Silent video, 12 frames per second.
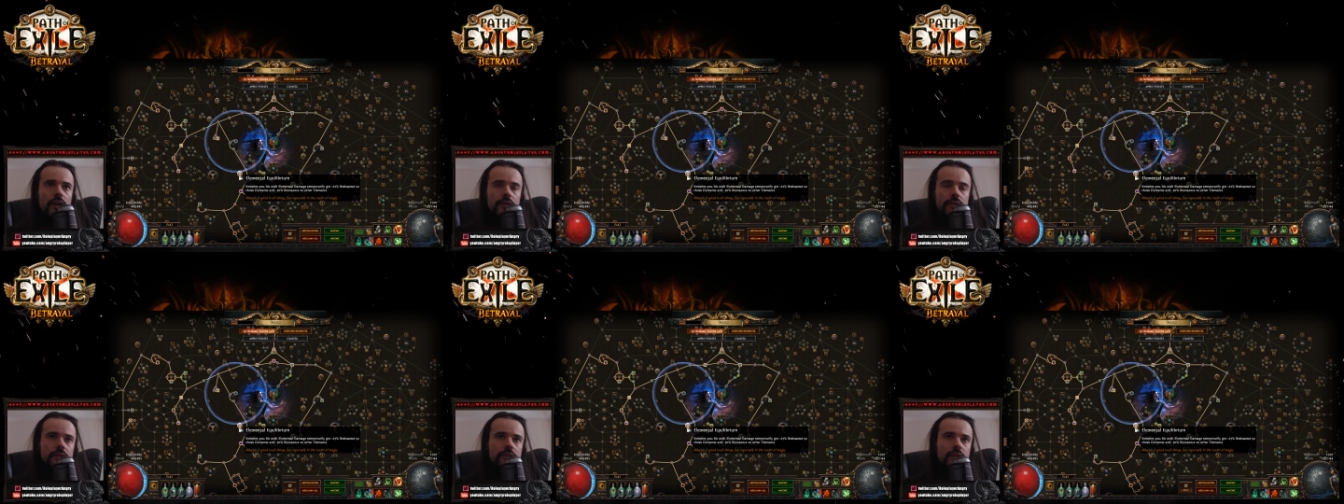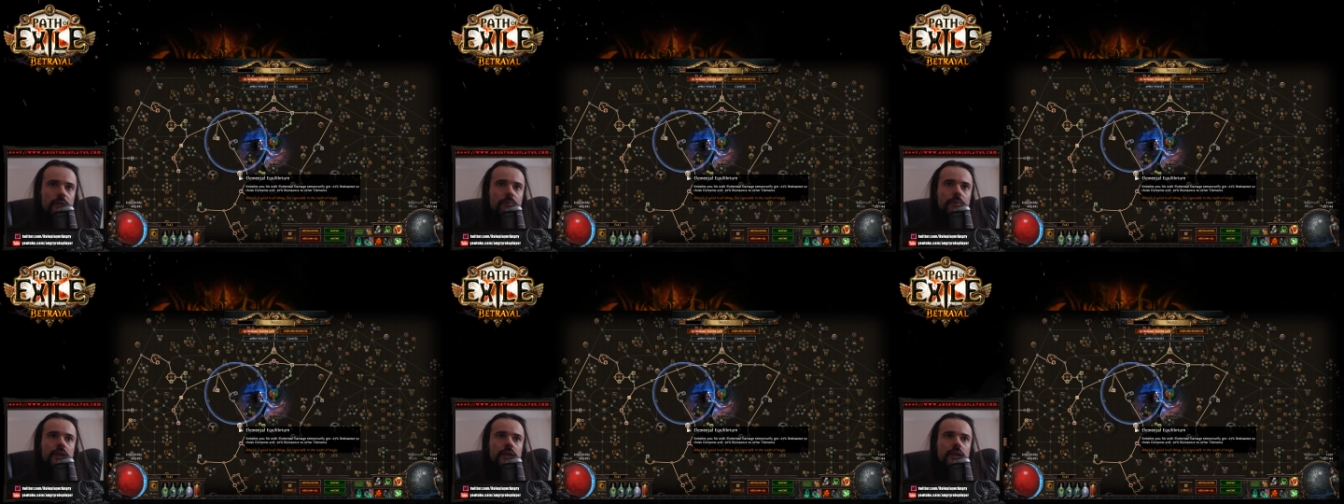This is a
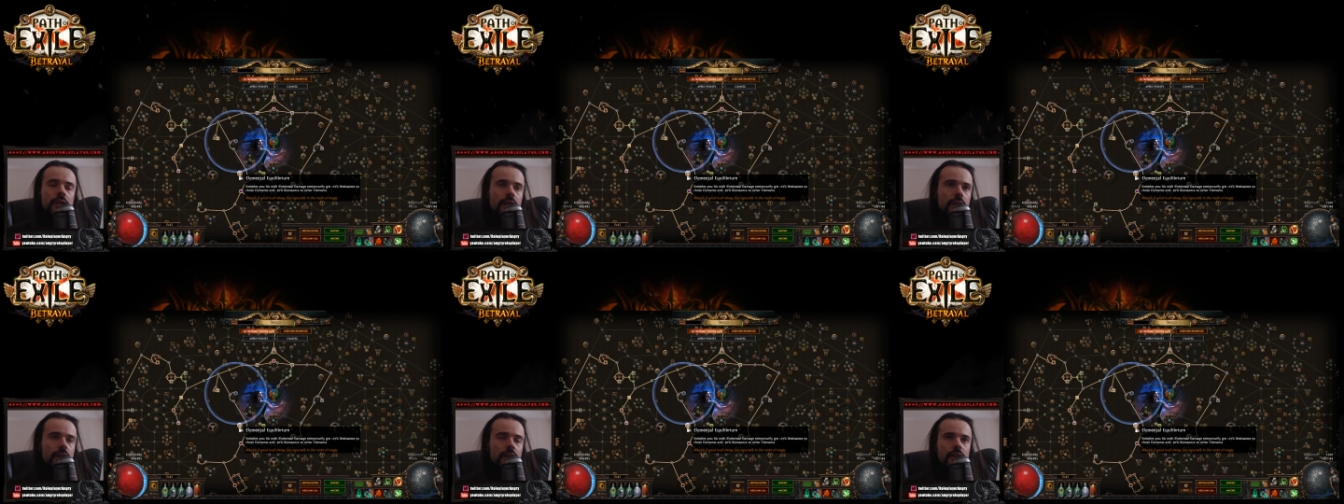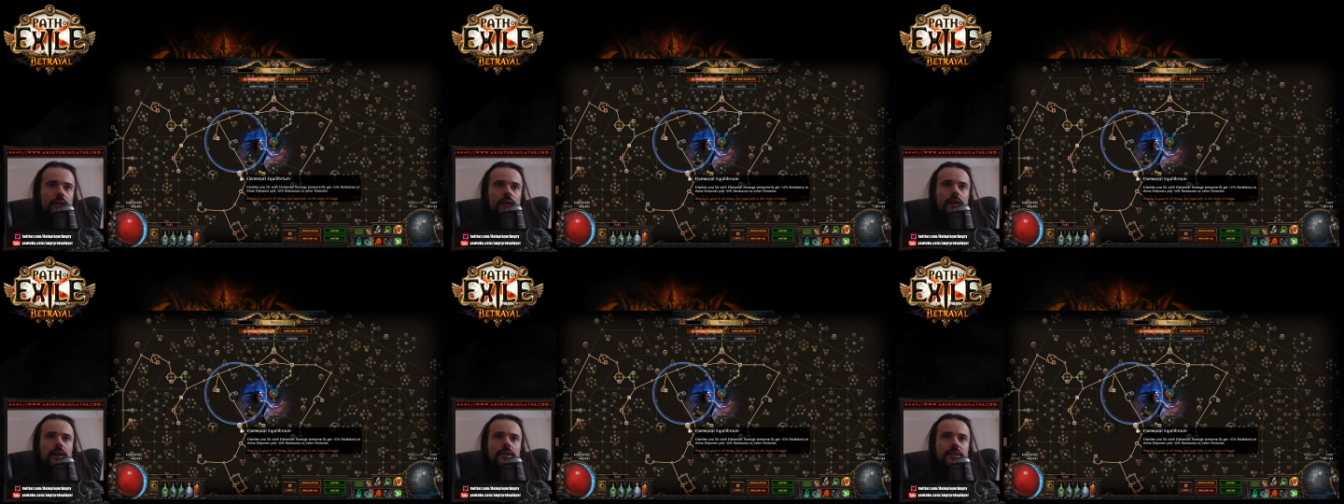big
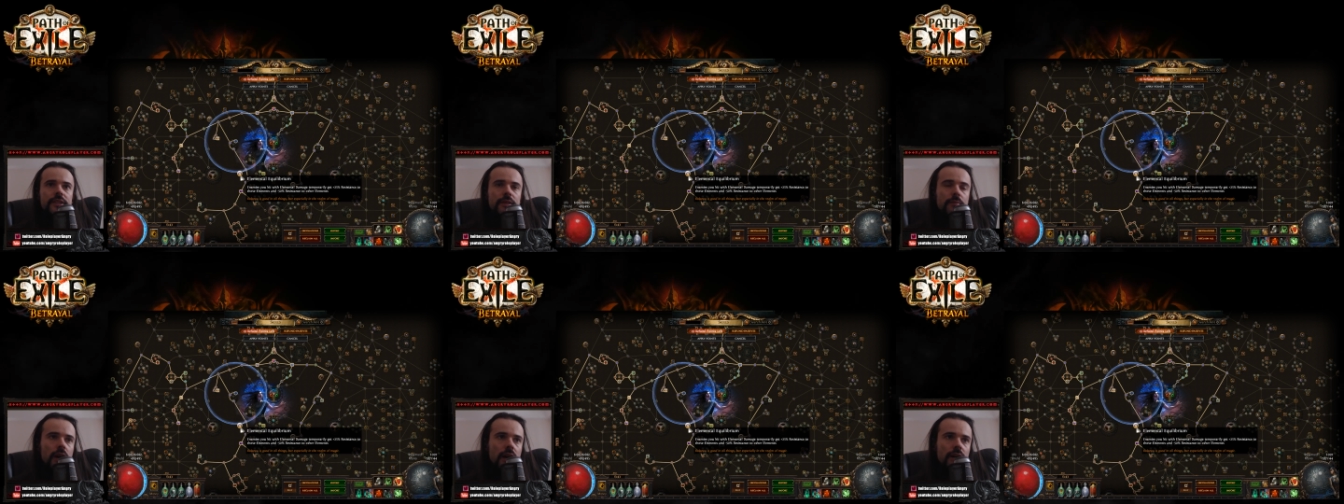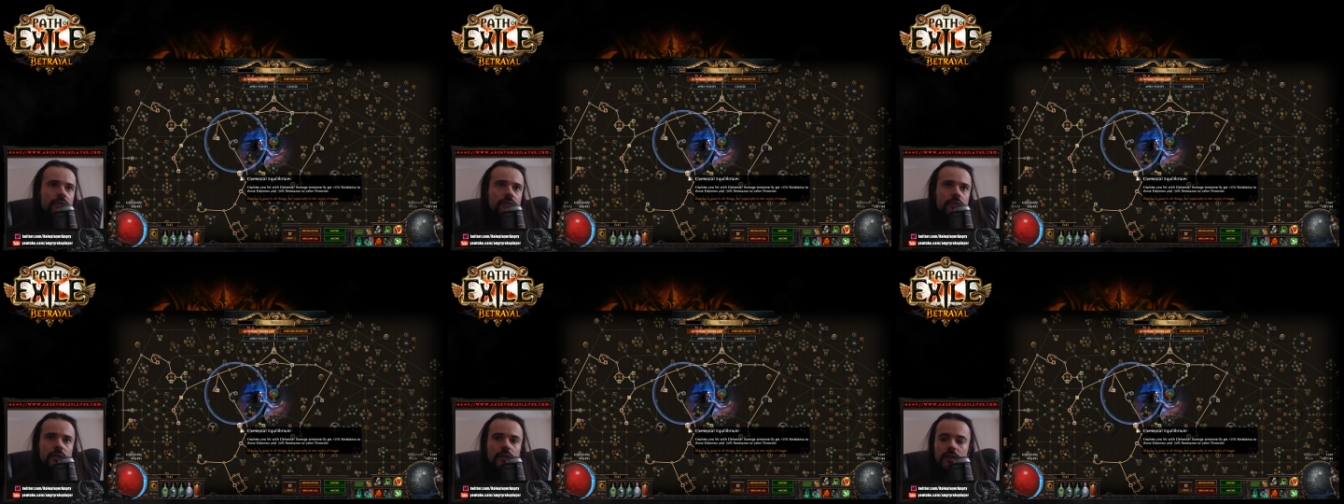
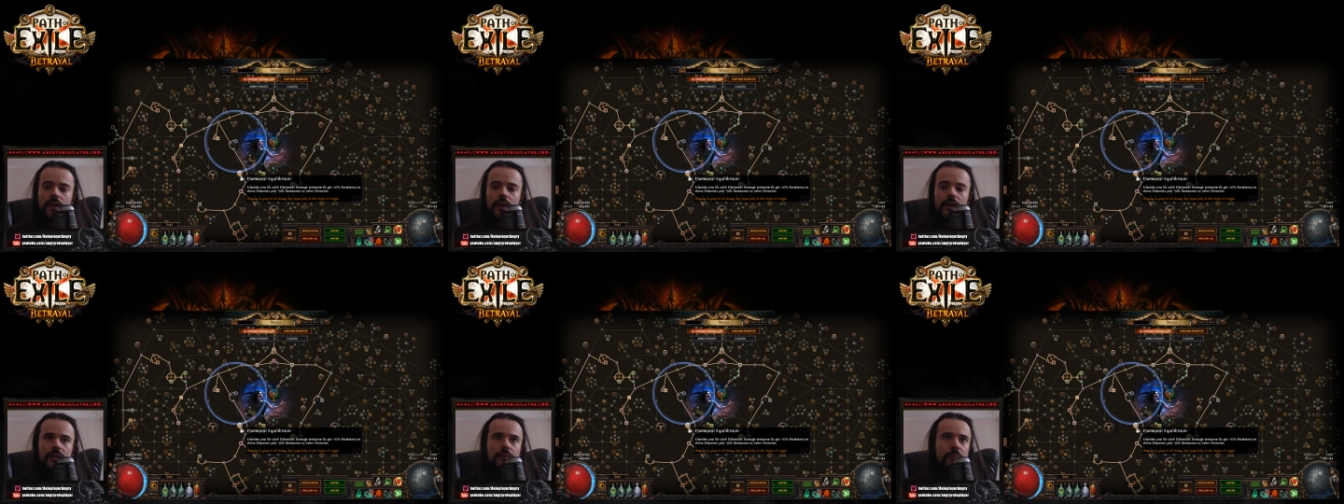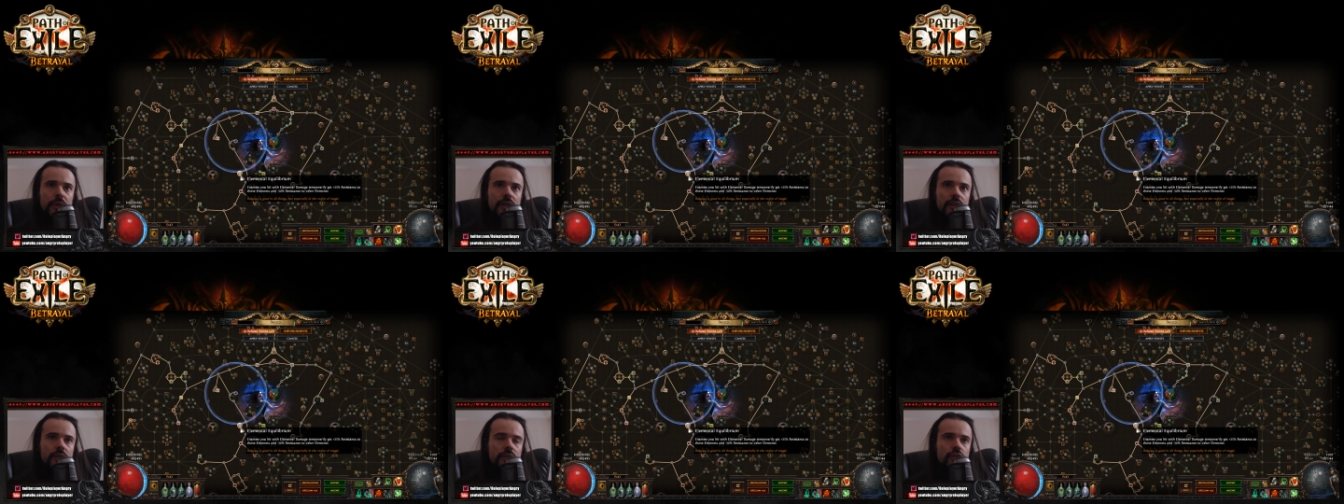debuff and
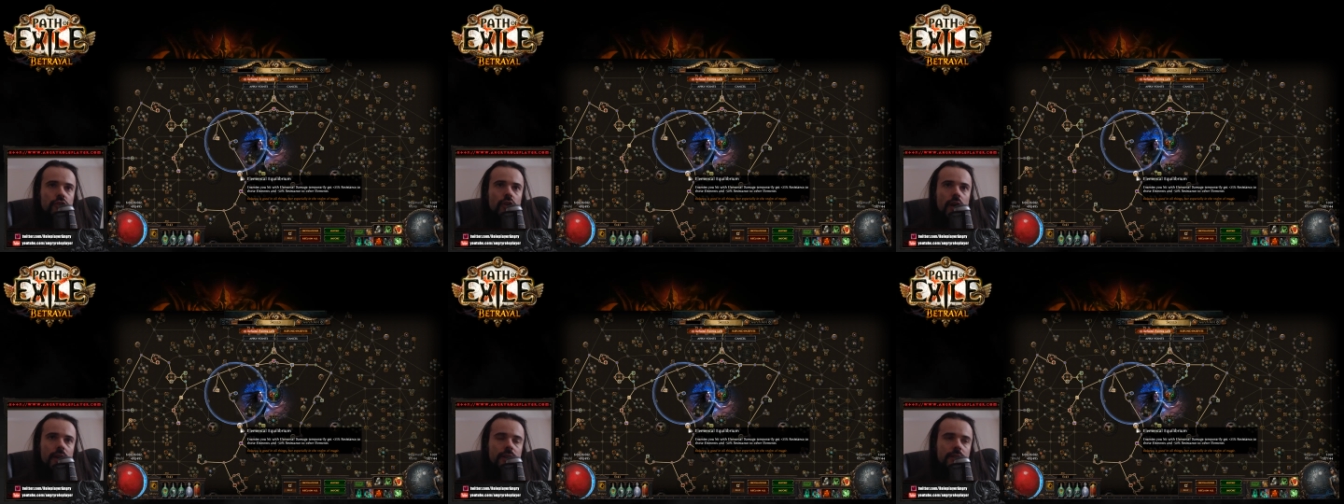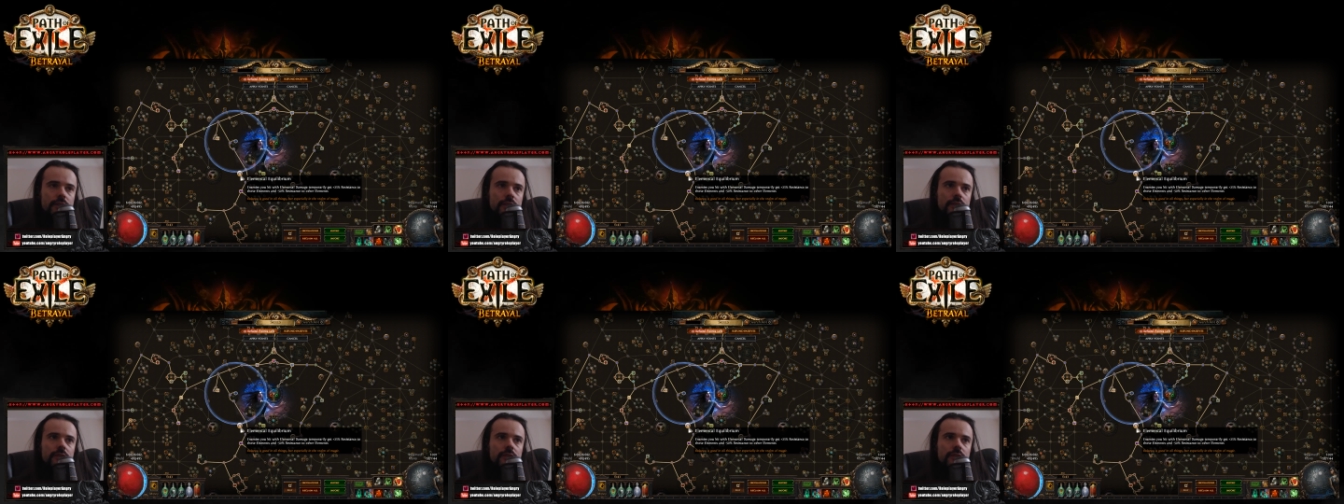big giant